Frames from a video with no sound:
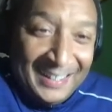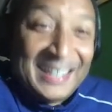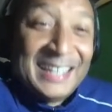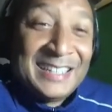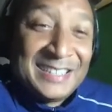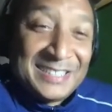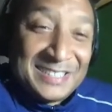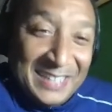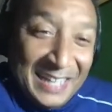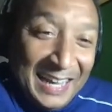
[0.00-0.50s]

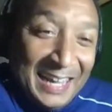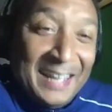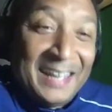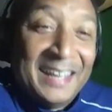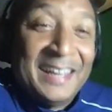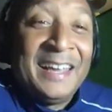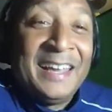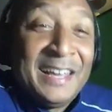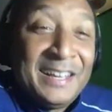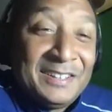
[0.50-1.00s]

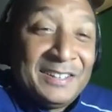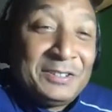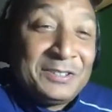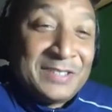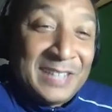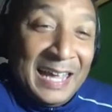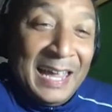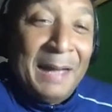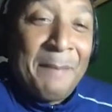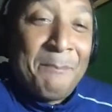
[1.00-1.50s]

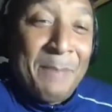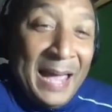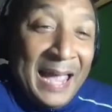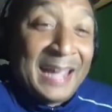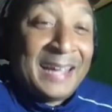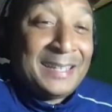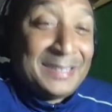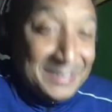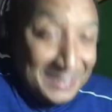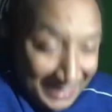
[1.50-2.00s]
Stand
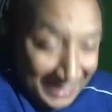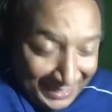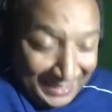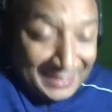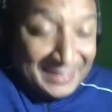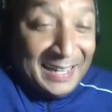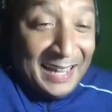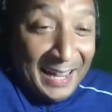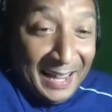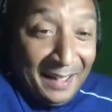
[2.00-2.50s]
back and
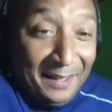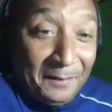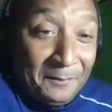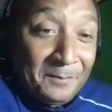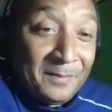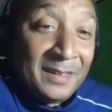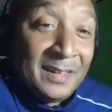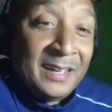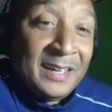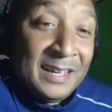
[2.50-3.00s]
stand down.
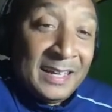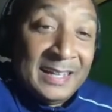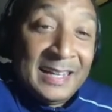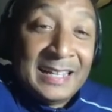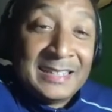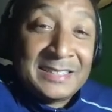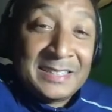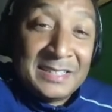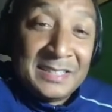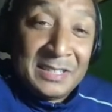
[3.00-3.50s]
And
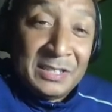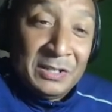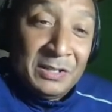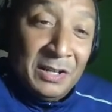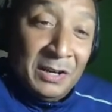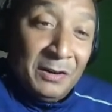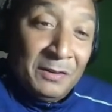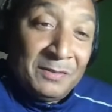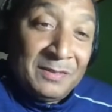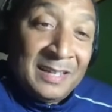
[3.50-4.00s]

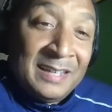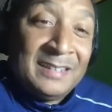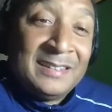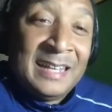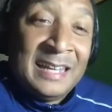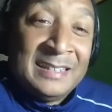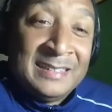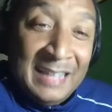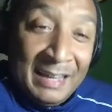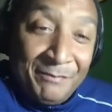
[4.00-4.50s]

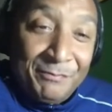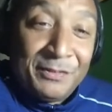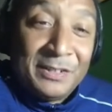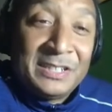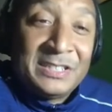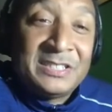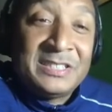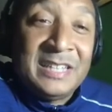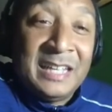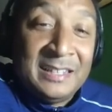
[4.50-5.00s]
they definitely
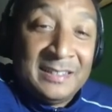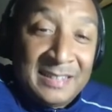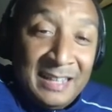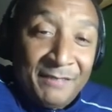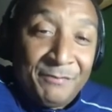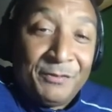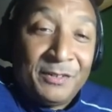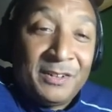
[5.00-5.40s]
stood down